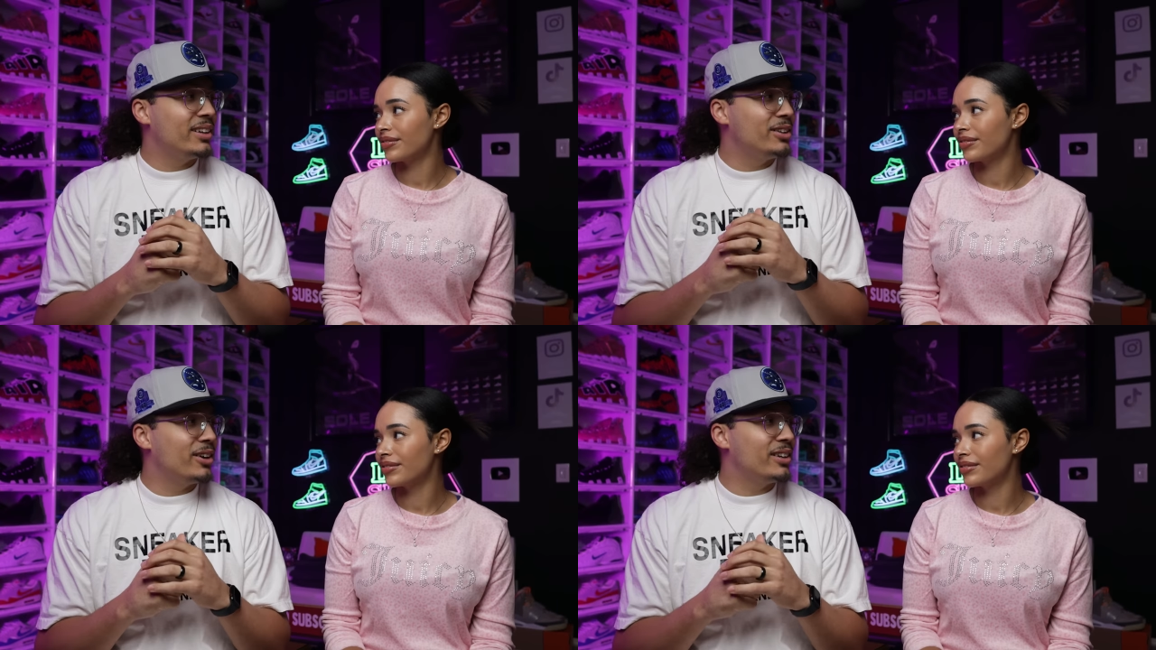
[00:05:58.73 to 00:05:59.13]

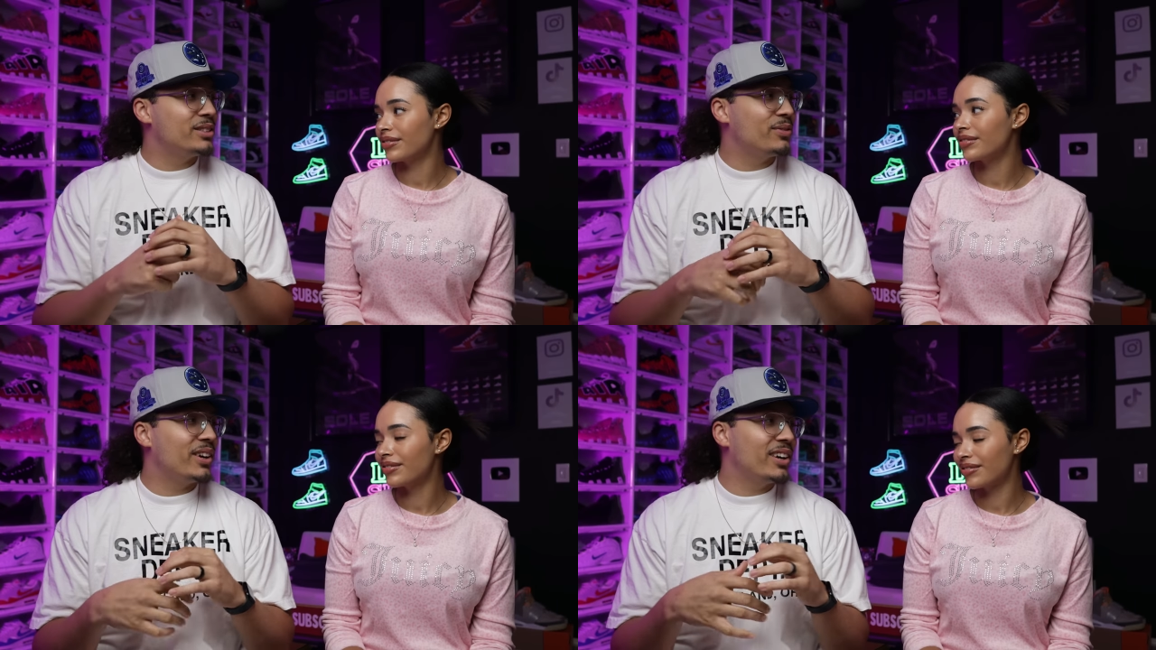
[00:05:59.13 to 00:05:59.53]
Speaker 1: You know
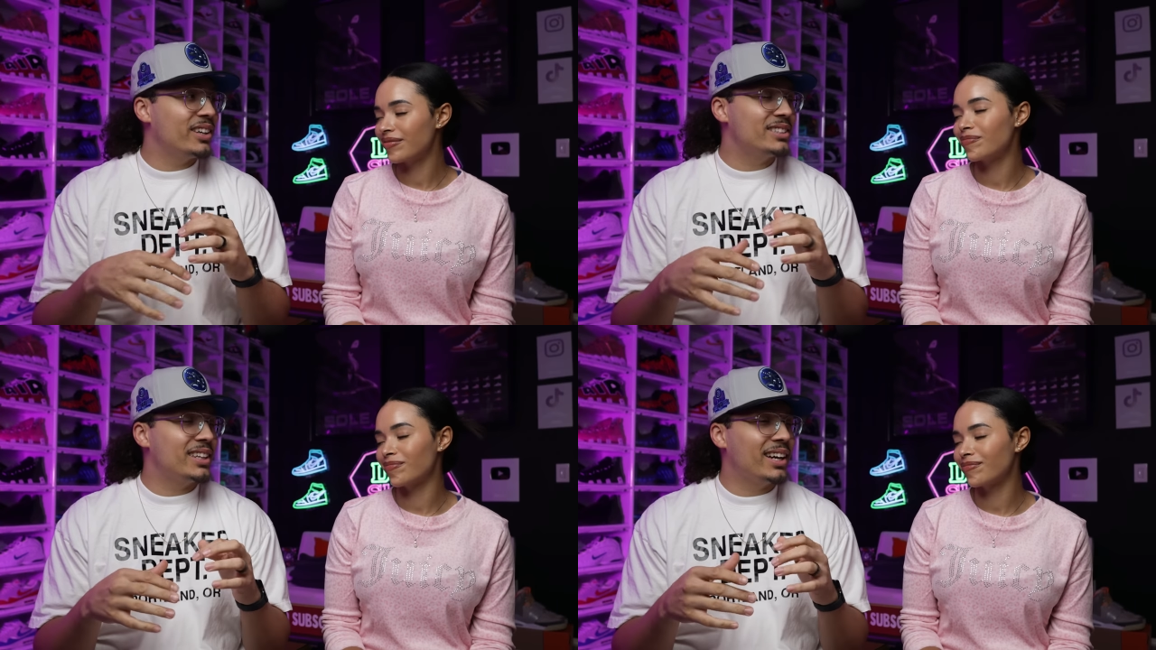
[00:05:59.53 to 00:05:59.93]
his
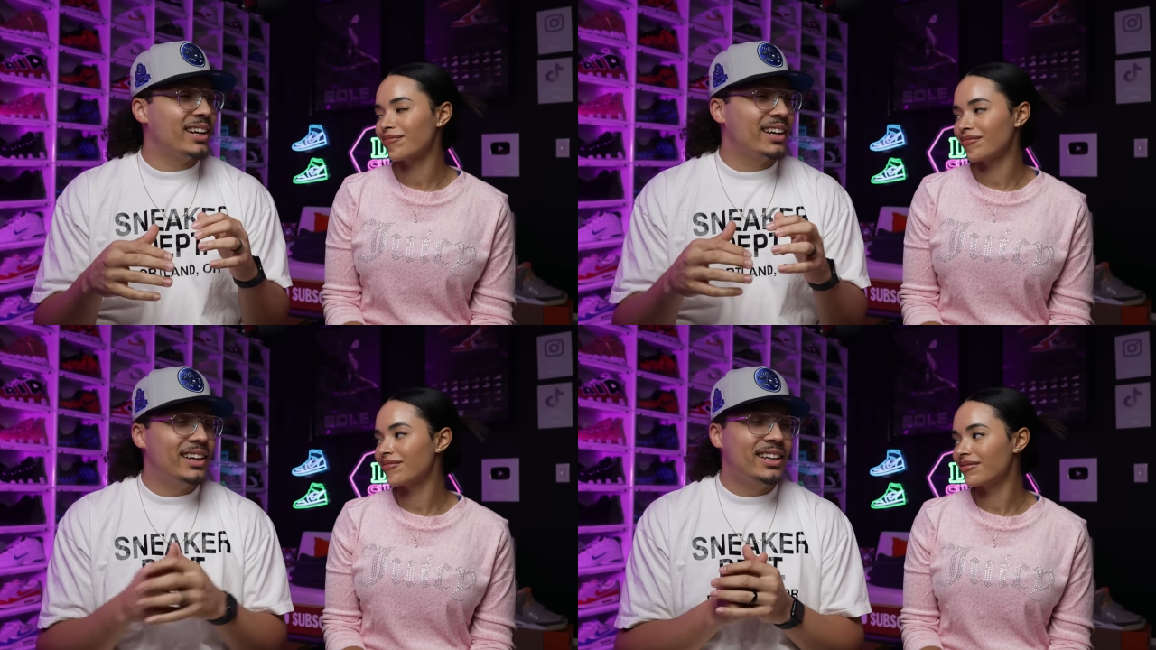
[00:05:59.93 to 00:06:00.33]
fur is
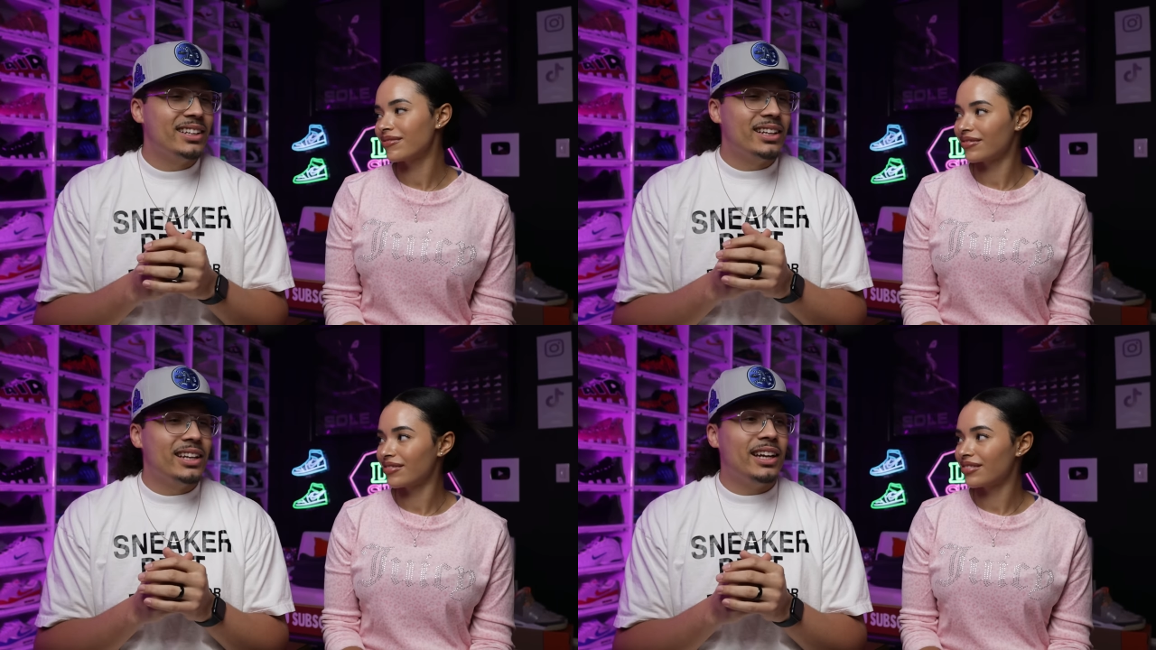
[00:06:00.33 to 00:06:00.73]
like,
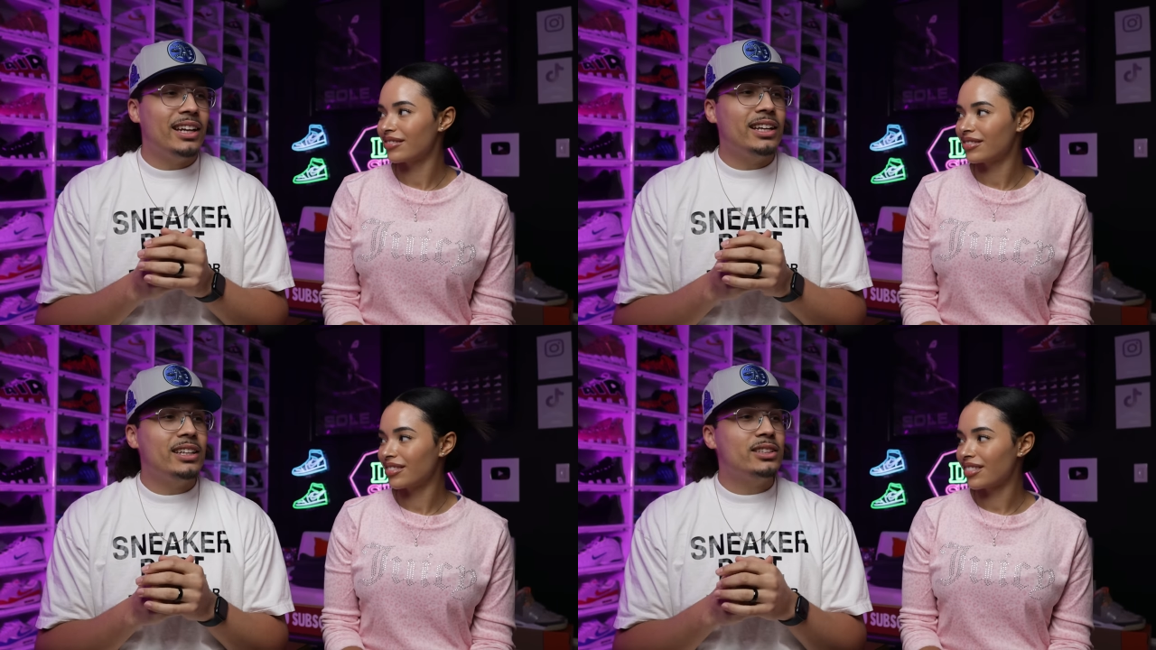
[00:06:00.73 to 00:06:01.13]

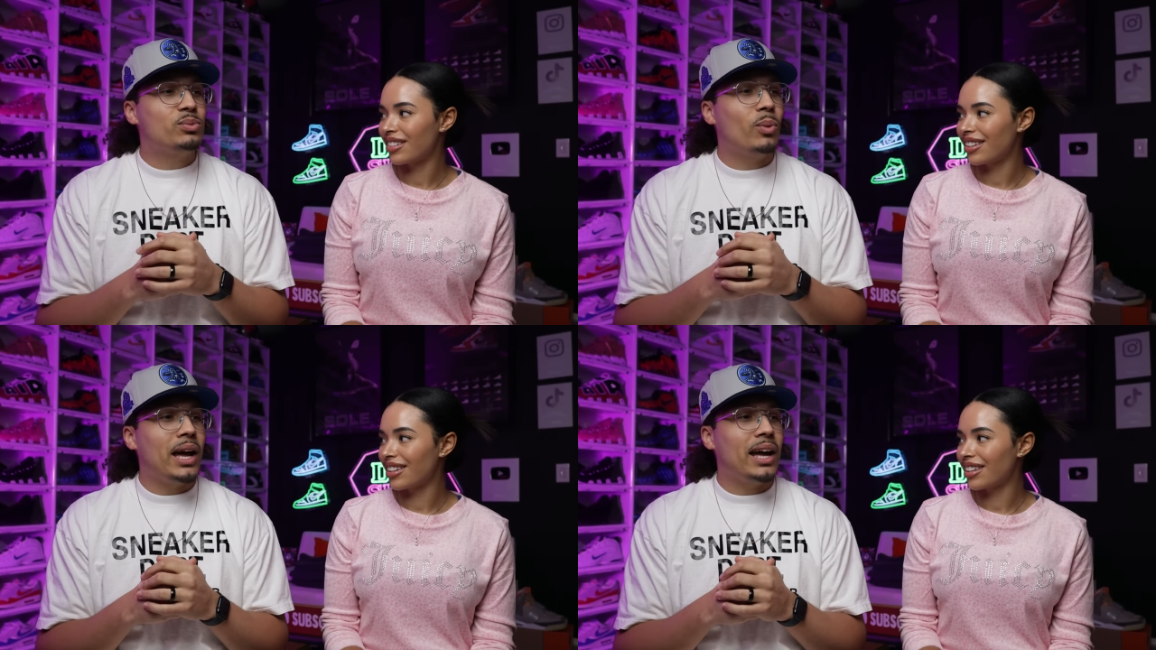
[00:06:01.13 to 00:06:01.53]
and
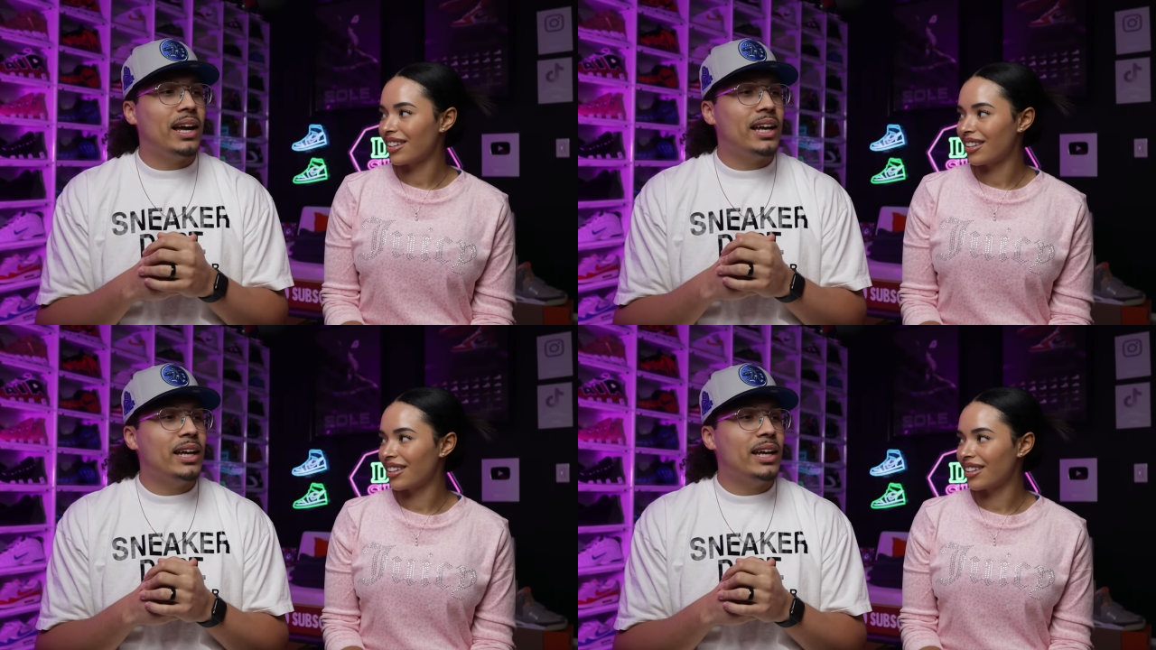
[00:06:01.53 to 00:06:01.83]
he's wet.